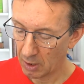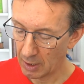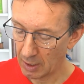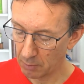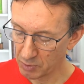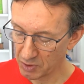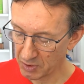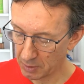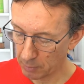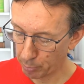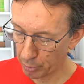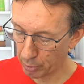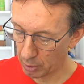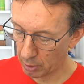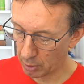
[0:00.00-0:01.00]
and I'm just going to
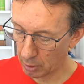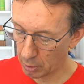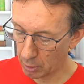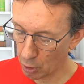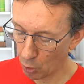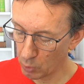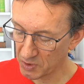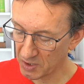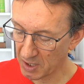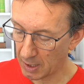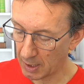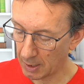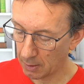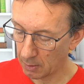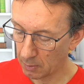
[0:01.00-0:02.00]
put a note
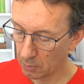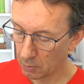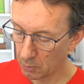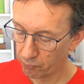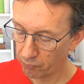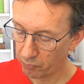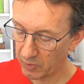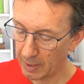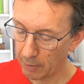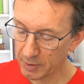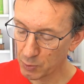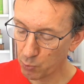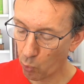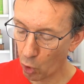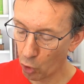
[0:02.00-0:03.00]
here. Now
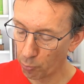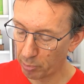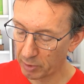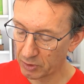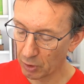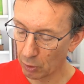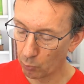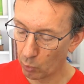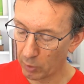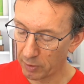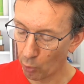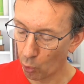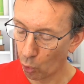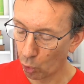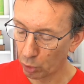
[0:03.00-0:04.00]
this won't be done
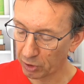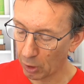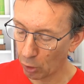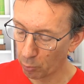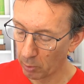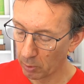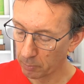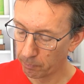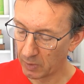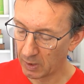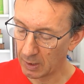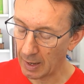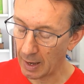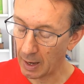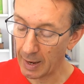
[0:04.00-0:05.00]
with audio.
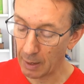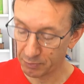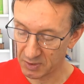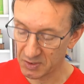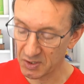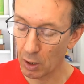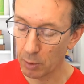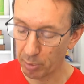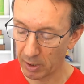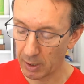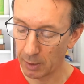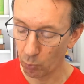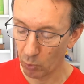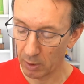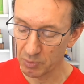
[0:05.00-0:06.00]
I have to type it
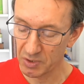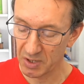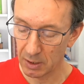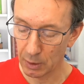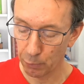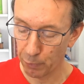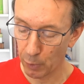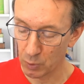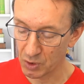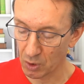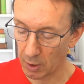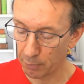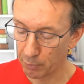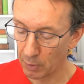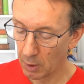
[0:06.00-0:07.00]
in when I'm sending a
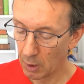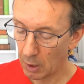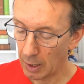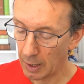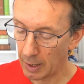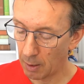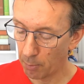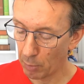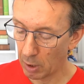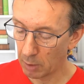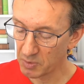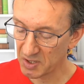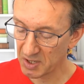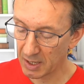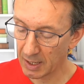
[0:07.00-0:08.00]
photograph.
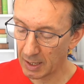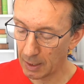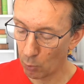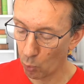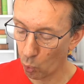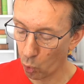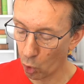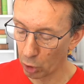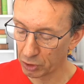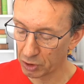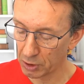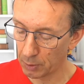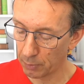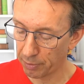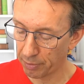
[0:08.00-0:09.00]
I'm saying here, what
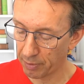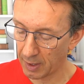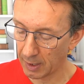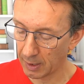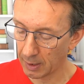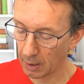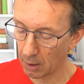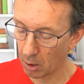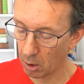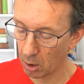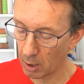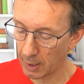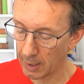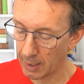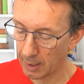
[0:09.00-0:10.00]
do you think
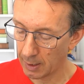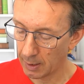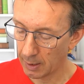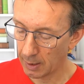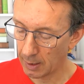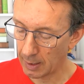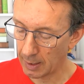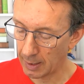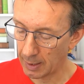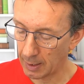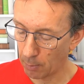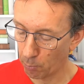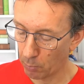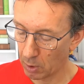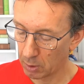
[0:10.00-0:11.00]
I
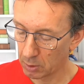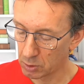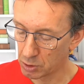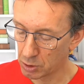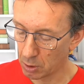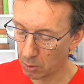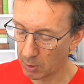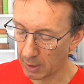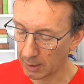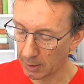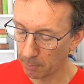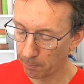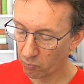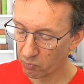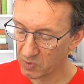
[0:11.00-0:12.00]
am doing?
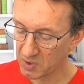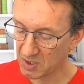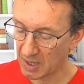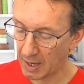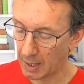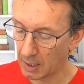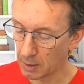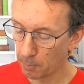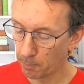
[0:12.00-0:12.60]
Send.